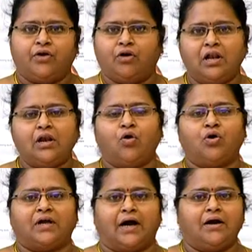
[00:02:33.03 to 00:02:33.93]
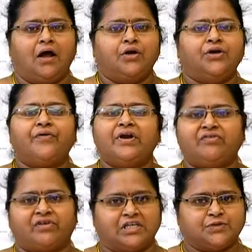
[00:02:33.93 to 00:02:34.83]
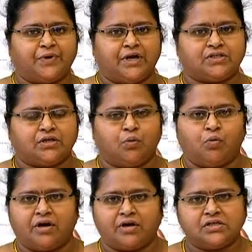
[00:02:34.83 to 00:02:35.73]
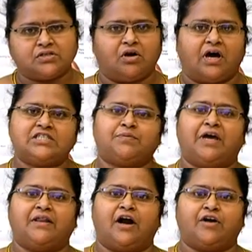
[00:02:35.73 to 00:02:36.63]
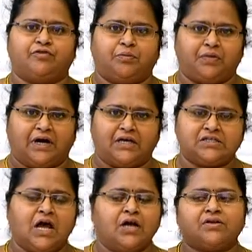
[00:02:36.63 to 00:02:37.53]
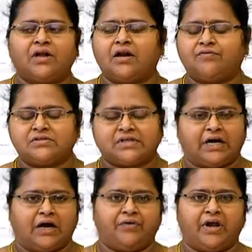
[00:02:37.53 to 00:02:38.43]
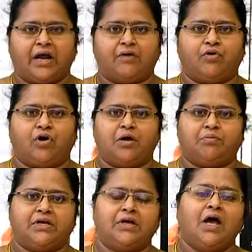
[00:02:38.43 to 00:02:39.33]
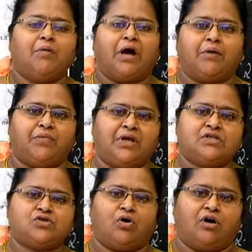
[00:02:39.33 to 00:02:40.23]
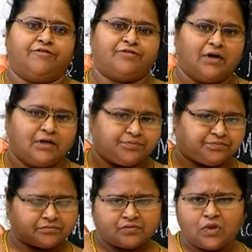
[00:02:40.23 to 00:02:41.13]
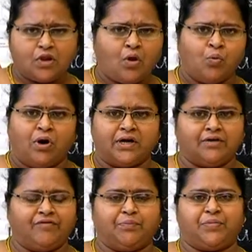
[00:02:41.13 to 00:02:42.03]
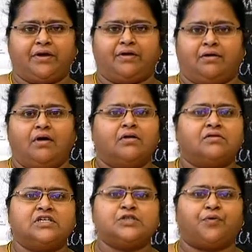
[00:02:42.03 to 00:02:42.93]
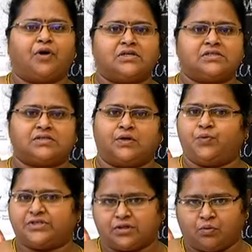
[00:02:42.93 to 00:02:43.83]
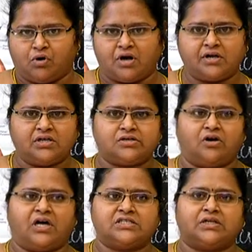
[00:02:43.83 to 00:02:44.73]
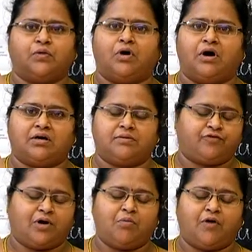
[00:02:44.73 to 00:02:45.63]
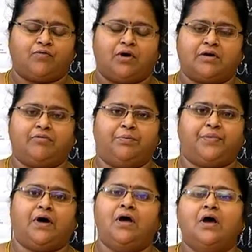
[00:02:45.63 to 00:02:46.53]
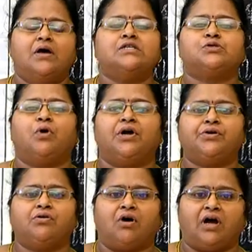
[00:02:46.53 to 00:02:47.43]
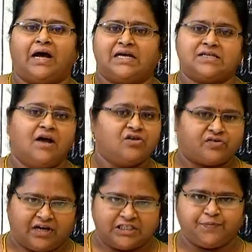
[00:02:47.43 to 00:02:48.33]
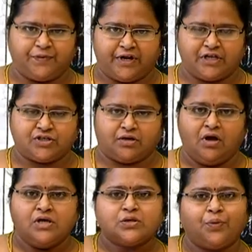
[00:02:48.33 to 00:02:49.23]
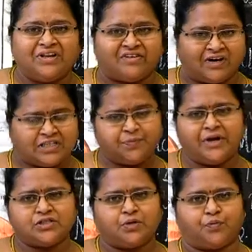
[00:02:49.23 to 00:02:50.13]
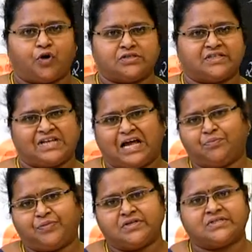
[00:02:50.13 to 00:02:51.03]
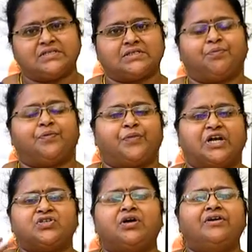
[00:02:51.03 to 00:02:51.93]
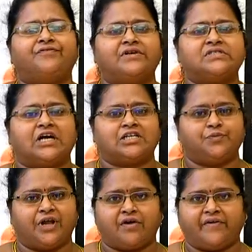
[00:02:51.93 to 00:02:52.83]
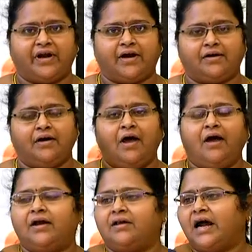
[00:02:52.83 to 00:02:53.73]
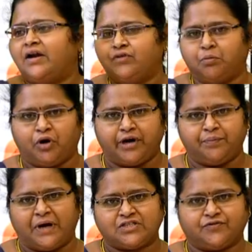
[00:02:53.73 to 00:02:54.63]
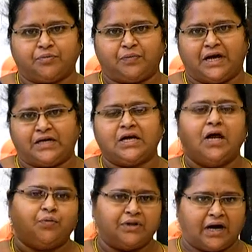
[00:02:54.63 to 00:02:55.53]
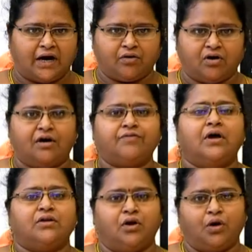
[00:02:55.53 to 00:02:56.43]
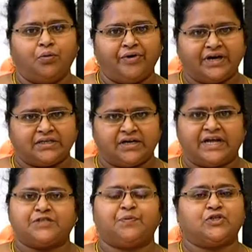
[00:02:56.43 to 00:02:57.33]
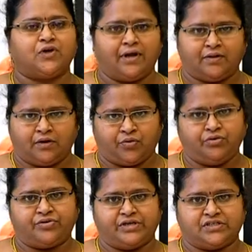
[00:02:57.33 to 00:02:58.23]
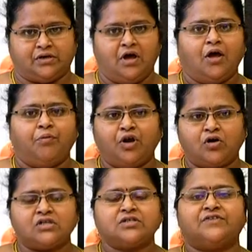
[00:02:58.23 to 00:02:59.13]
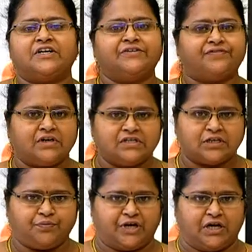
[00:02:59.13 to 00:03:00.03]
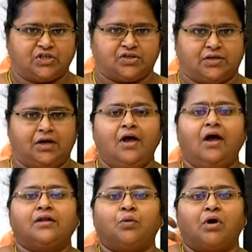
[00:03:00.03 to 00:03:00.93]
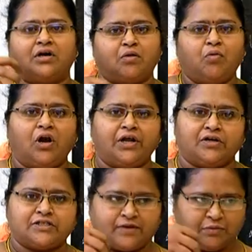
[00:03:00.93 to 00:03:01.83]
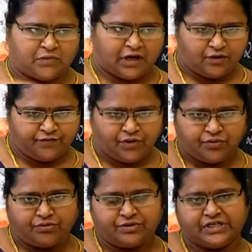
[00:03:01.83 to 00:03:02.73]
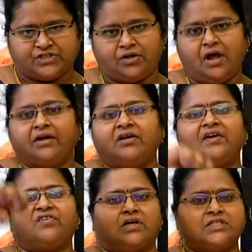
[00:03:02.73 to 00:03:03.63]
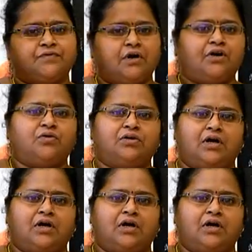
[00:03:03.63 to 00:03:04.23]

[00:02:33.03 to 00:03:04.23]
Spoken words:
You all know that during transpiration, the water is lost by that of the plants to that of the surrounding environment by means of water vapor here. This process in which the water is lost in the form of water vapor is what you call as transpiration. So when the transpiration process happens, there is a pressure difference that is being created in that of the body parts of the plant with that of the lower region, especially in the root region. Because of the difference in pressure, the water molecules from that of the root region get transferred to